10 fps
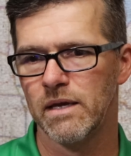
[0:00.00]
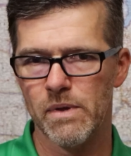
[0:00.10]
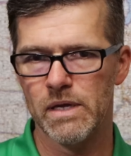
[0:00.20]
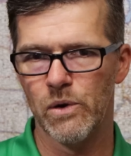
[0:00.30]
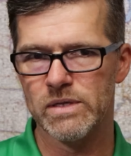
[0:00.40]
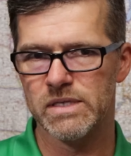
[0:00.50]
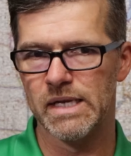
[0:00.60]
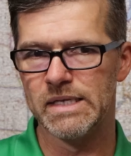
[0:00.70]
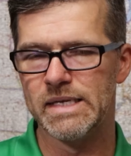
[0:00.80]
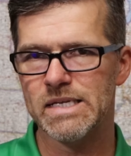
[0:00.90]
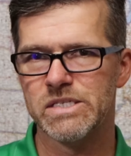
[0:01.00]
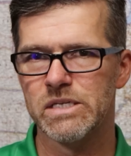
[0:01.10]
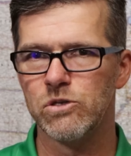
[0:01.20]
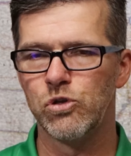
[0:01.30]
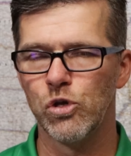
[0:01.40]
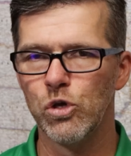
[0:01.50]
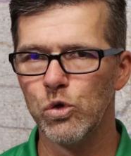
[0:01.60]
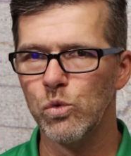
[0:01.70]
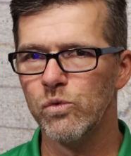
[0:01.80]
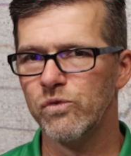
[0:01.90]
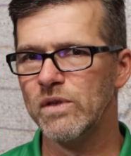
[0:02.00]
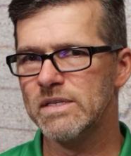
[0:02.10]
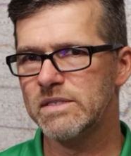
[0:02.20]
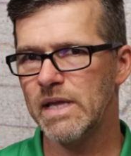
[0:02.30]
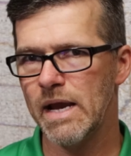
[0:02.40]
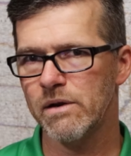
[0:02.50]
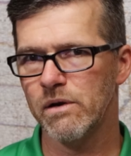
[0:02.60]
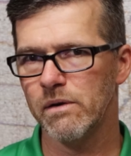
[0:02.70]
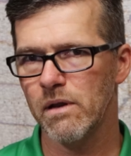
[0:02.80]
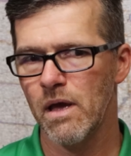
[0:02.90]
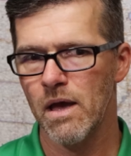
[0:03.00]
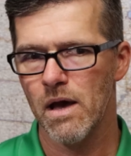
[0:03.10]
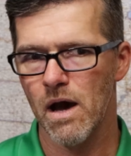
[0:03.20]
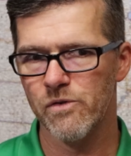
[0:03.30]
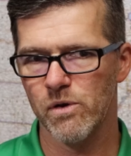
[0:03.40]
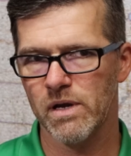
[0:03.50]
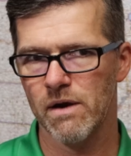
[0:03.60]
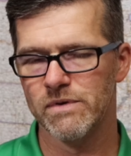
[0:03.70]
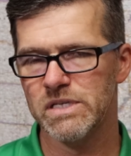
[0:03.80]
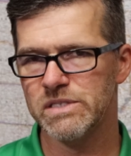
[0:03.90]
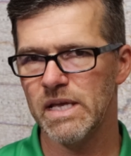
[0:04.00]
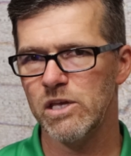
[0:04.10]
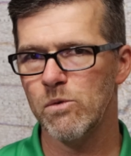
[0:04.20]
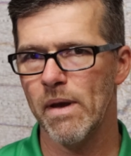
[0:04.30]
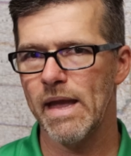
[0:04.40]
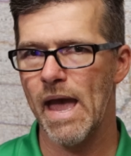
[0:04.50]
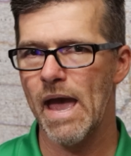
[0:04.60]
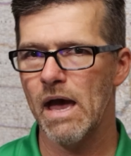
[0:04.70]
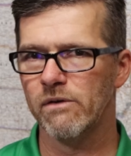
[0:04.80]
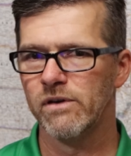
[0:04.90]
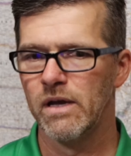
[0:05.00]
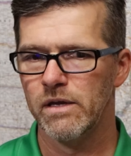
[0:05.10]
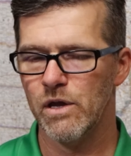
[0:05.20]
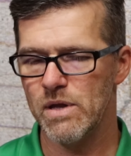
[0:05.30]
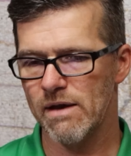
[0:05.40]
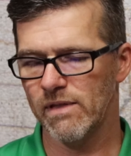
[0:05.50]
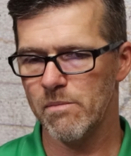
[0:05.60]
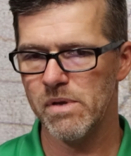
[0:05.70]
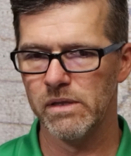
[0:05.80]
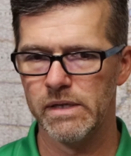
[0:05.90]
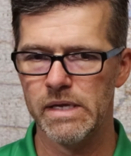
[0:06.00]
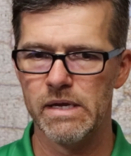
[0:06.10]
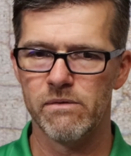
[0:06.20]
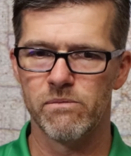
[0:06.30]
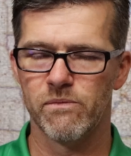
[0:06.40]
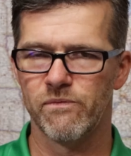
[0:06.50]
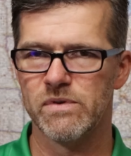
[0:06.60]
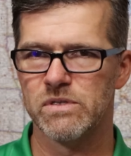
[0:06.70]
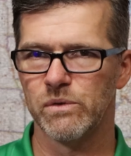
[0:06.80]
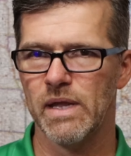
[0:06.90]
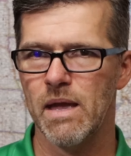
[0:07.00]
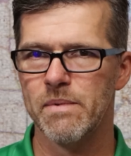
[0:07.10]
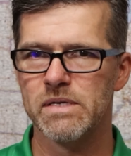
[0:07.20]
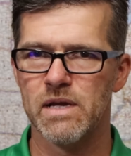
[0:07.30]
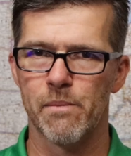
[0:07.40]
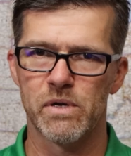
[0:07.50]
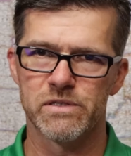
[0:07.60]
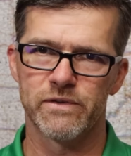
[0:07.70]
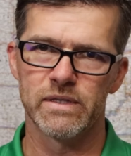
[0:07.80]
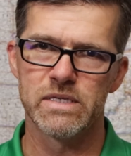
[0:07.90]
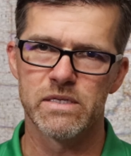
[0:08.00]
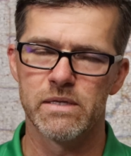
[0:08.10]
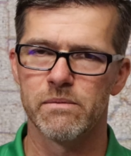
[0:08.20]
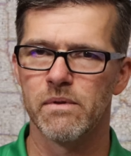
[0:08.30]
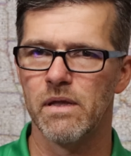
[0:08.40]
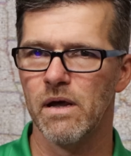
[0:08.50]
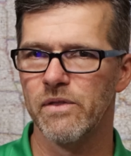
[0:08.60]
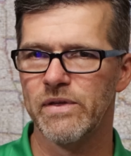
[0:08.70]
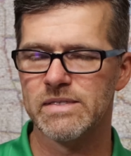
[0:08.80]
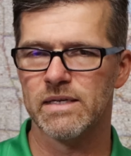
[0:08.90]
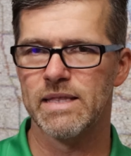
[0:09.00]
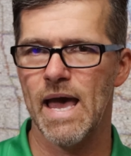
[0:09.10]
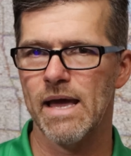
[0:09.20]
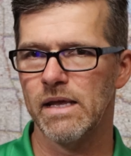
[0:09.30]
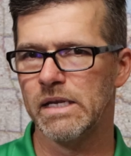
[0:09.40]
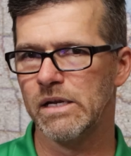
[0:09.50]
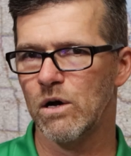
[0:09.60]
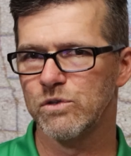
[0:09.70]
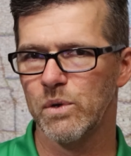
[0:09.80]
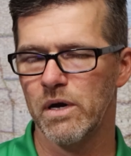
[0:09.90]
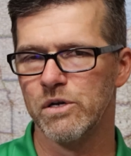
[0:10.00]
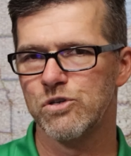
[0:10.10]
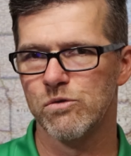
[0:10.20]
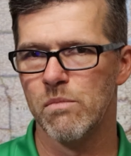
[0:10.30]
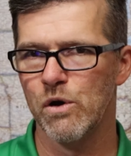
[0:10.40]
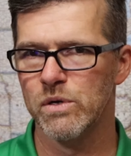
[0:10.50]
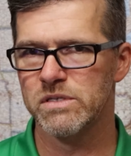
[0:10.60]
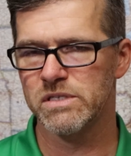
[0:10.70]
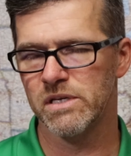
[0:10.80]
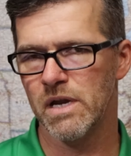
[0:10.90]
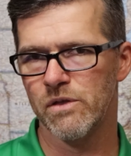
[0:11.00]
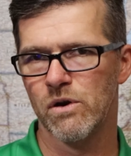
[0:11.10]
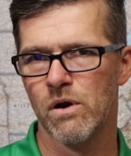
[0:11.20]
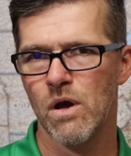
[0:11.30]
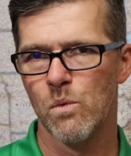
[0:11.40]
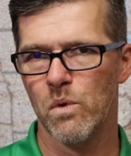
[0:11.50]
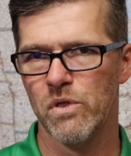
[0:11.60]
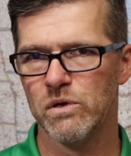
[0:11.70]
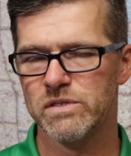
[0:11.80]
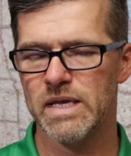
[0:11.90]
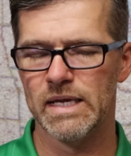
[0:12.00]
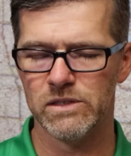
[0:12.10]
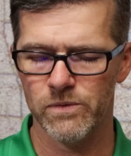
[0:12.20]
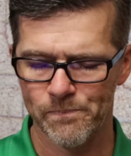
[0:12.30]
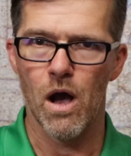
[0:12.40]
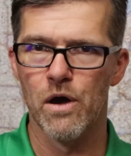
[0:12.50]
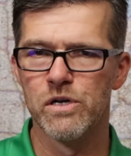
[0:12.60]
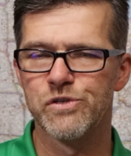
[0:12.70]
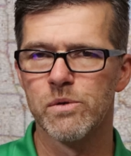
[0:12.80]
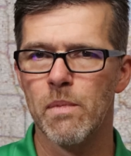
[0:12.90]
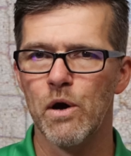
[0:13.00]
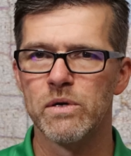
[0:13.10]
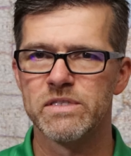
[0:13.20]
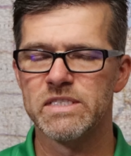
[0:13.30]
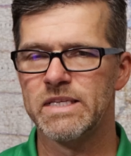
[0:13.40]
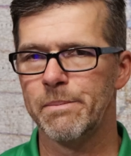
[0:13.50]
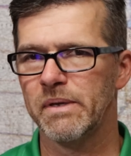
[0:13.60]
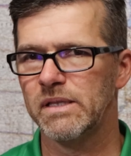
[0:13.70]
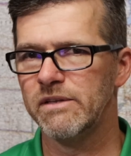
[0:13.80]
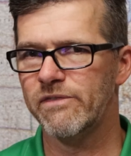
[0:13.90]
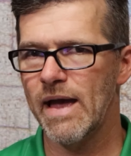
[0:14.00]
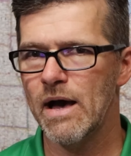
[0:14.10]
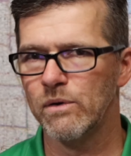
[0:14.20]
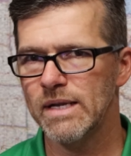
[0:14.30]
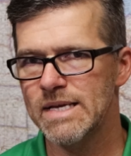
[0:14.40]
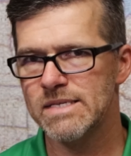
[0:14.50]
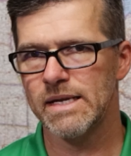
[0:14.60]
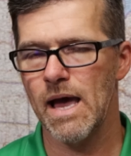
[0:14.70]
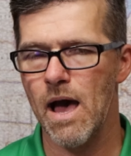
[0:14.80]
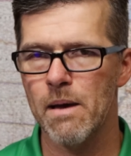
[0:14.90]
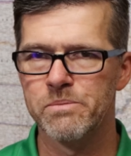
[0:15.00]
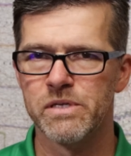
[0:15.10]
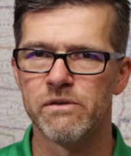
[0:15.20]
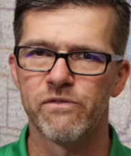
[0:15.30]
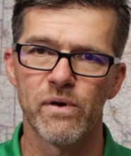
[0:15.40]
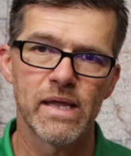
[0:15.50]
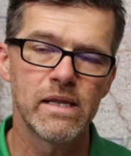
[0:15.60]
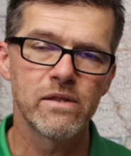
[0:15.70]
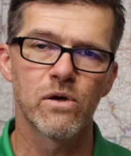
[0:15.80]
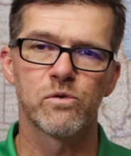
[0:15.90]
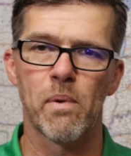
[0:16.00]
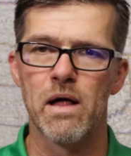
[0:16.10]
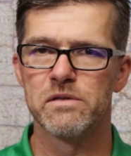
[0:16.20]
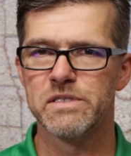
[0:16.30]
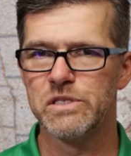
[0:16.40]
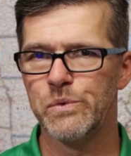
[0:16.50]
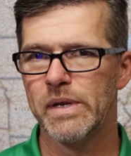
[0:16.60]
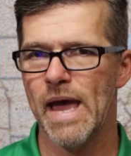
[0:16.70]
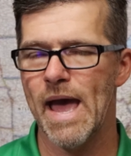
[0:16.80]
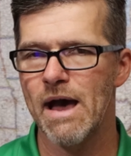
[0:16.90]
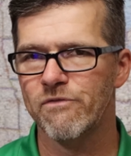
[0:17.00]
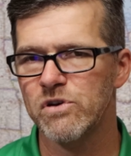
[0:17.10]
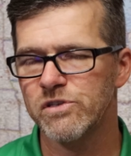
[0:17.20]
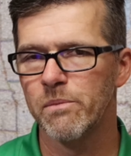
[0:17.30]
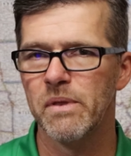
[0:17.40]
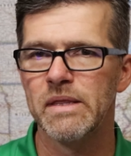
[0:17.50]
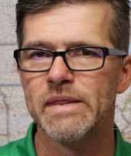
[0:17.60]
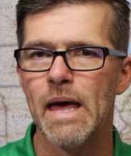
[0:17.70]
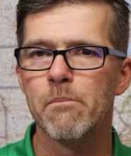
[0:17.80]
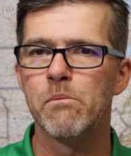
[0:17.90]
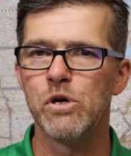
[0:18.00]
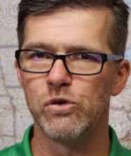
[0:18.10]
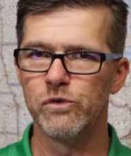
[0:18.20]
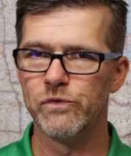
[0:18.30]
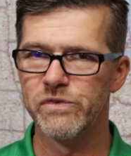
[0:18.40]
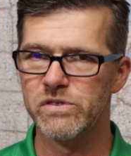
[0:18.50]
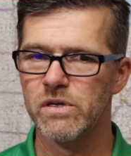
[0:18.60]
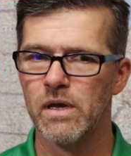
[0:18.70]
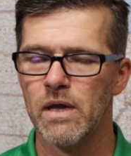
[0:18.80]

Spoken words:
You know, it's an addition to the standard other coverages that you may have. You know, you have liability, physical damage, comprehensive collision, other things like that, and then also uninsured motorist is another one of those things. Uninsured motorist is typically found as an option for any of those policies you would have for something that moves.